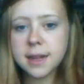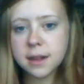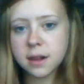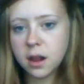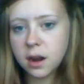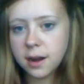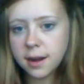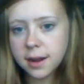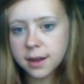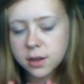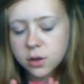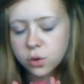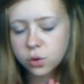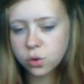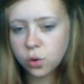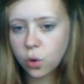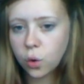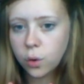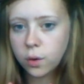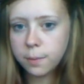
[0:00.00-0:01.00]
colour is
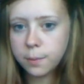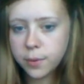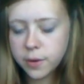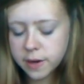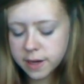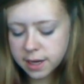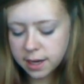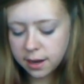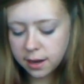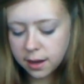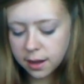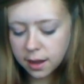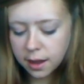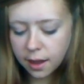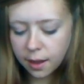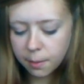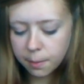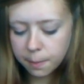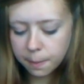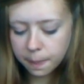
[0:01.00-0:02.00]
so pretty. I